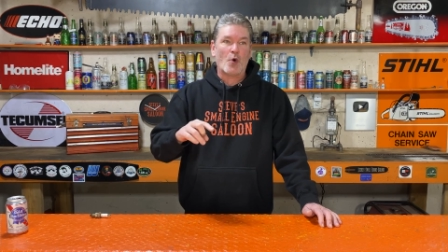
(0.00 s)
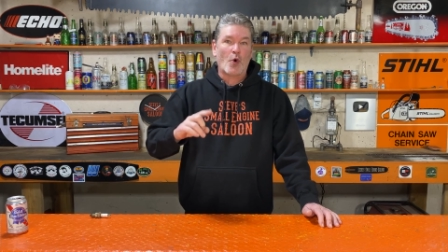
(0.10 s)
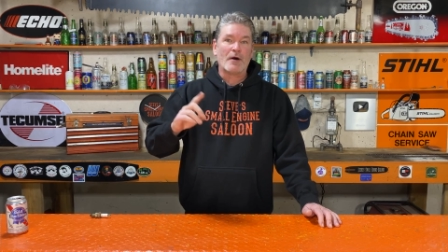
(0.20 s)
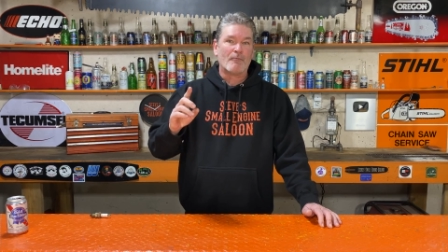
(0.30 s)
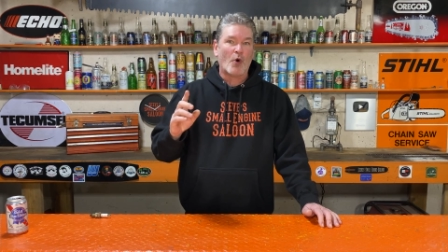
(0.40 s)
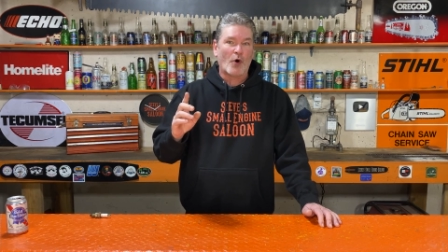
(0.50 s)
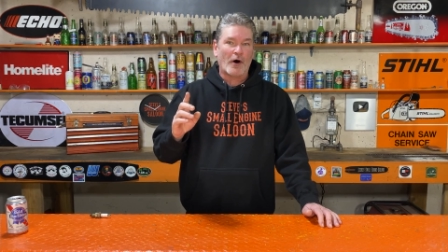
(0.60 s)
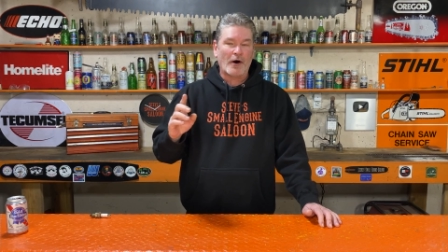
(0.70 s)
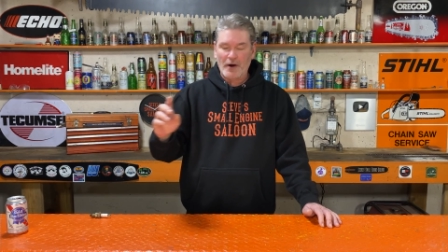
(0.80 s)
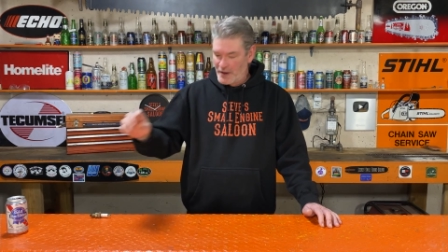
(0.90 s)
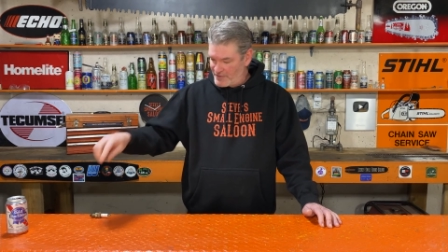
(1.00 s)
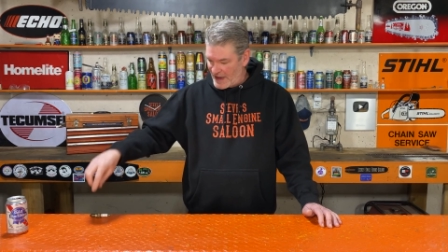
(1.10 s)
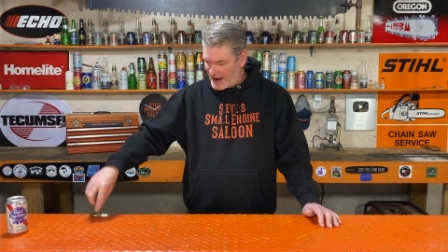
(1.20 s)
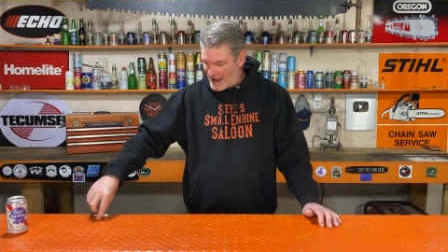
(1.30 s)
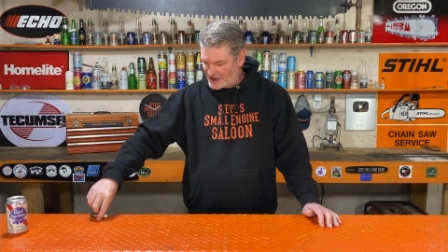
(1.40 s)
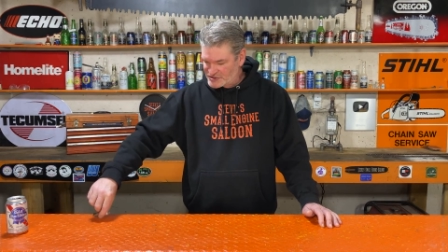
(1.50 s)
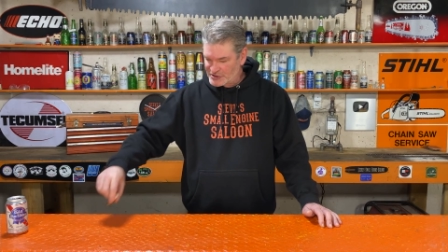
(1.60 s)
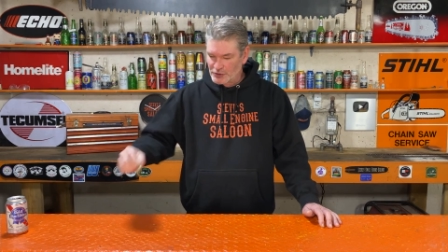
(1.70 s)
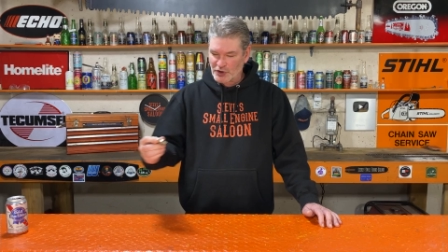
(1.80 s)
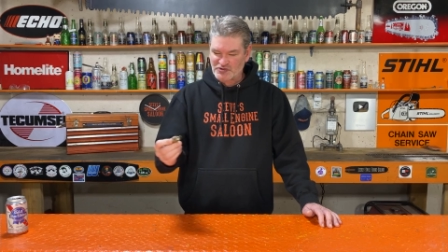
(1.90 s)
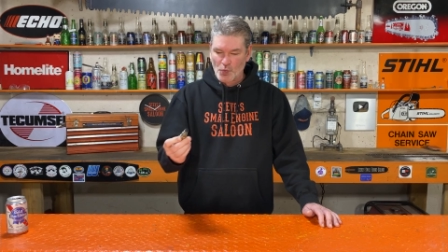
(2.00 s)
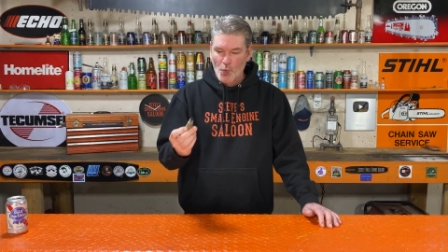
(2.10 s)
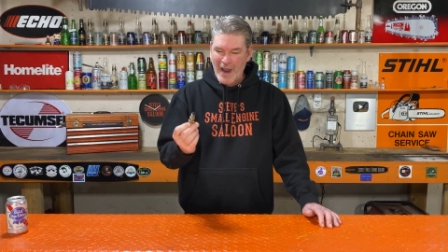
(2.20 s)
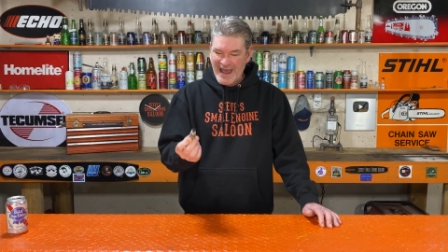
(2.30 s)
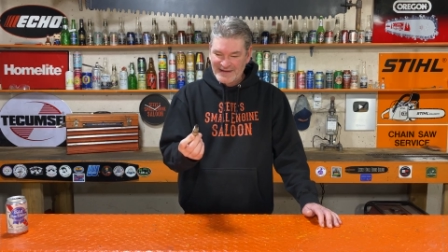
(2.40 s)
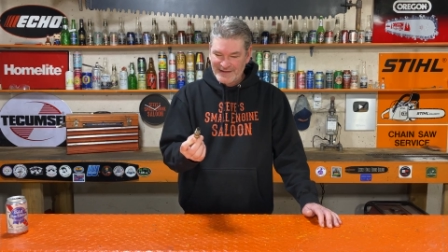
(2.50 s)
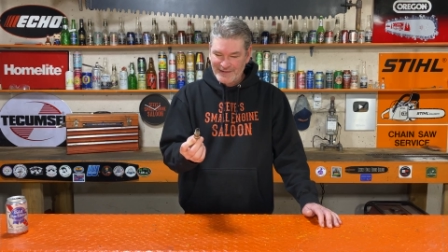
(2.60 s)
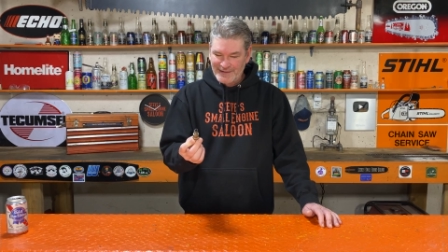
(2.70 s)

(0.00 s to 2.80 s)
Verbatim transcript: or more that actually looks wet,